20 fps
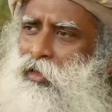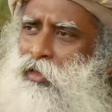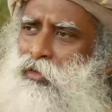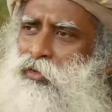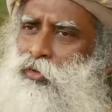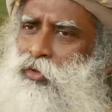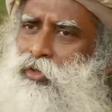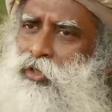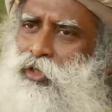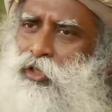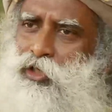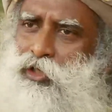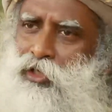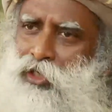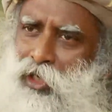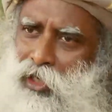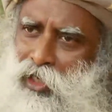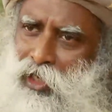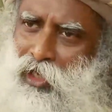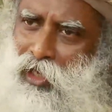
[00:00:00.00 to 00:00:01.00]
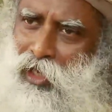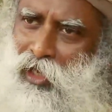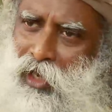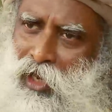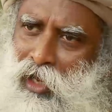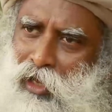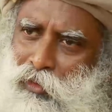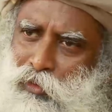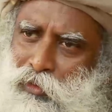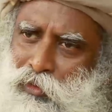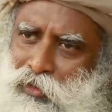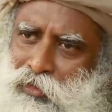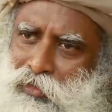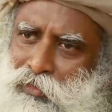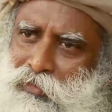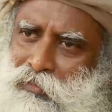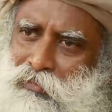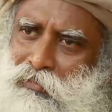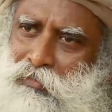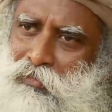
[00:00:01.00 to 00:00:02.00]
So this turning around
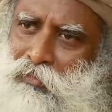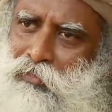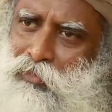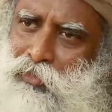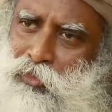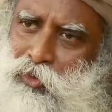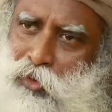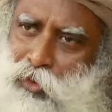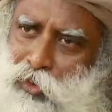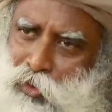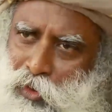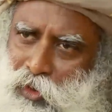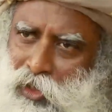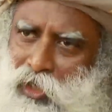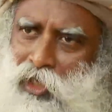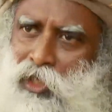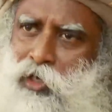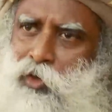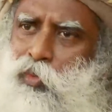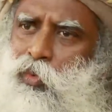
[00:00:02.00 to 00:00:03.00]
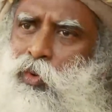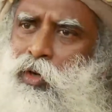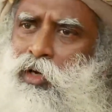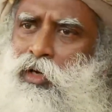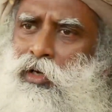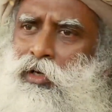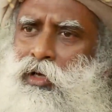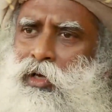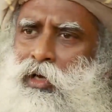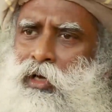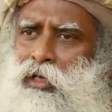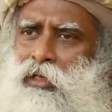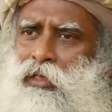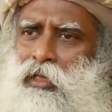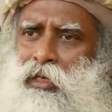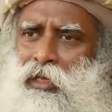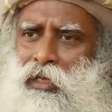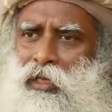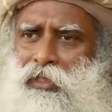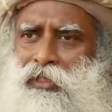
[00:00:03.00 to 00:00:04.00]
to look inward,
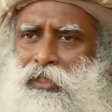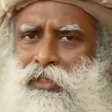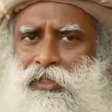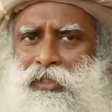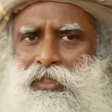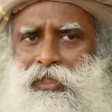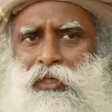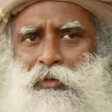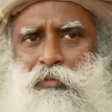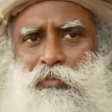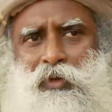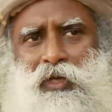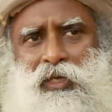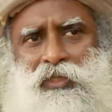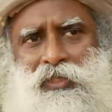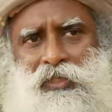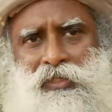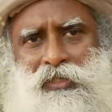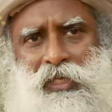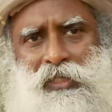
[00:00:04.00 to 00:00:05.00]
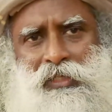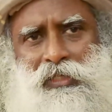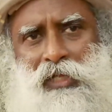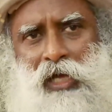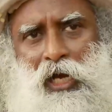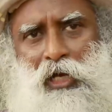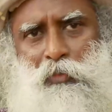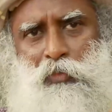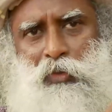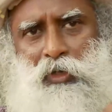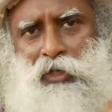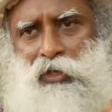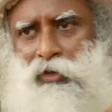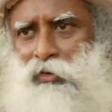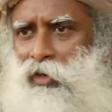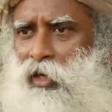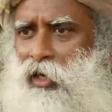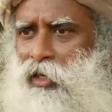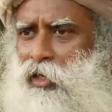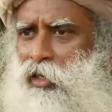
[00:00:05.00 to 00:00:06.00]
the necessary basis has not been
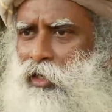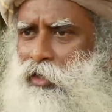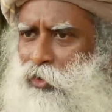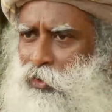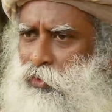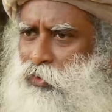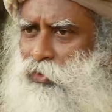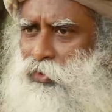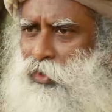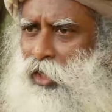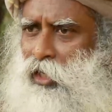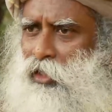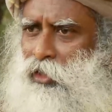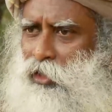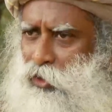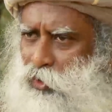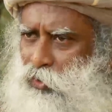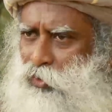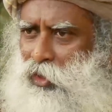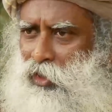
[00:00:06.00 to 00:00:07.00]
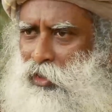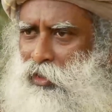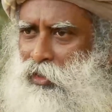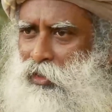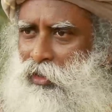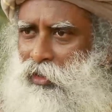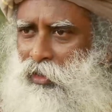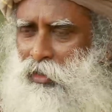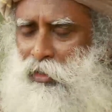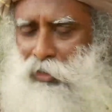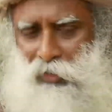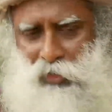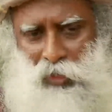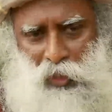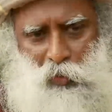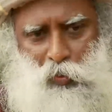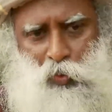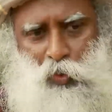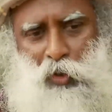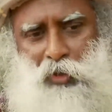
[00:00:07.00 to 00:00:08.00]
created in the society today.
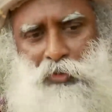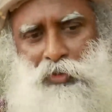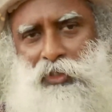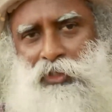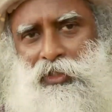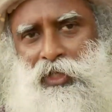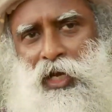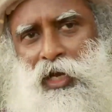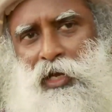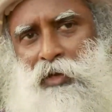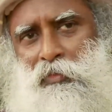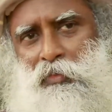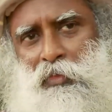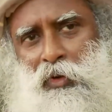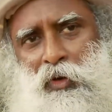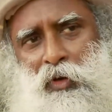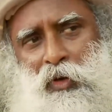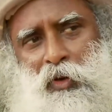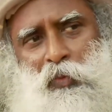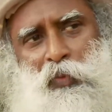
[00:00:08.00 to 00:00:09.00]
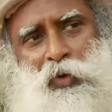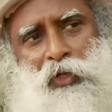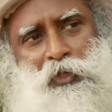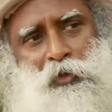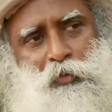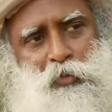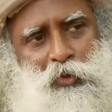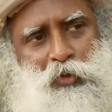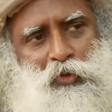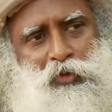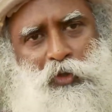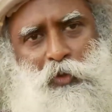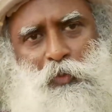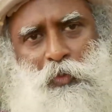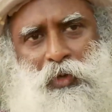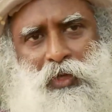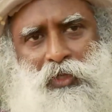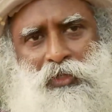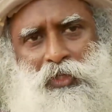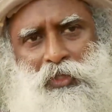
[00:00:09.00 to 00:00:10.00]
There was a time when spiritual
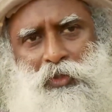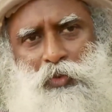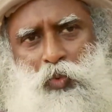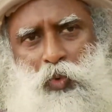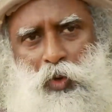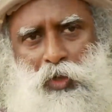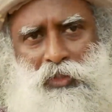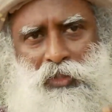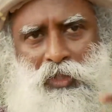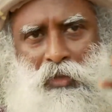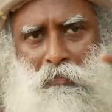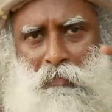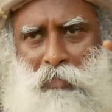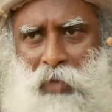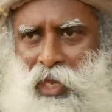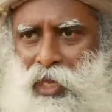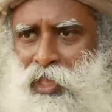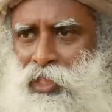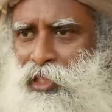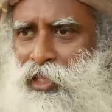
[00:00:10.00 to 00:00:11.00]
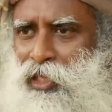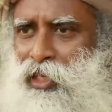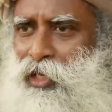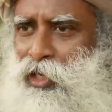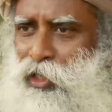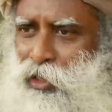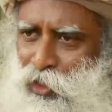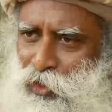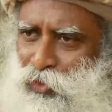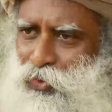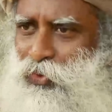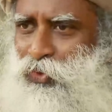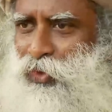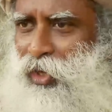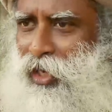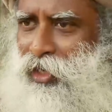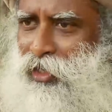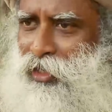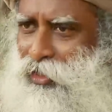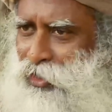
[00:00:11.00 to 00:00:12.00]
process was the main thing in this
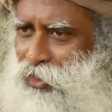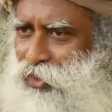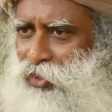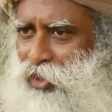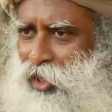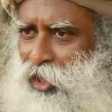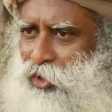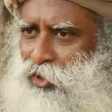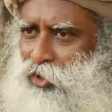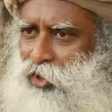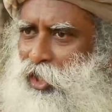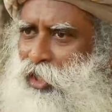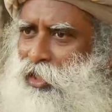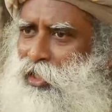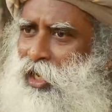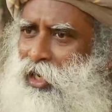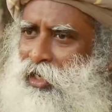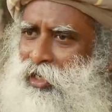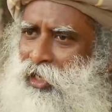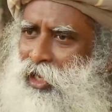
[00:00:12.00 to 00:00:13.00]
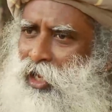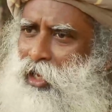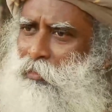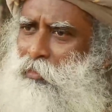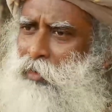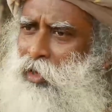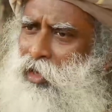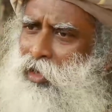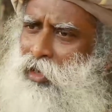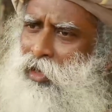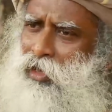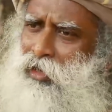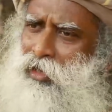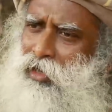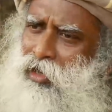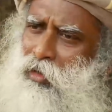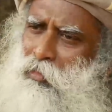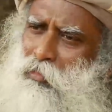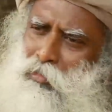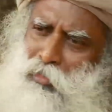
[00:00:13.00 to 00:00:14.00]
society, in this culture. At that time, any
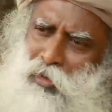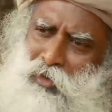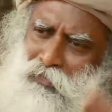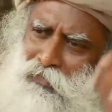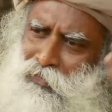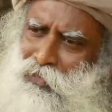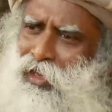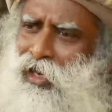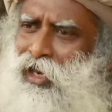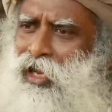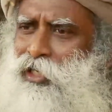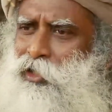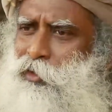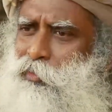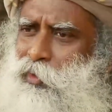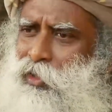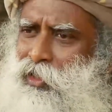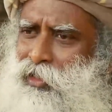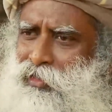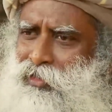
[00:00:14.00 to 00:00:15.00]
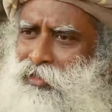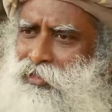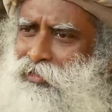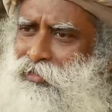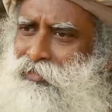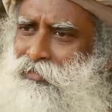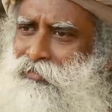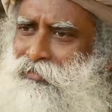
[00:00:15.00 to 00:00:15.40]
number of realized beings.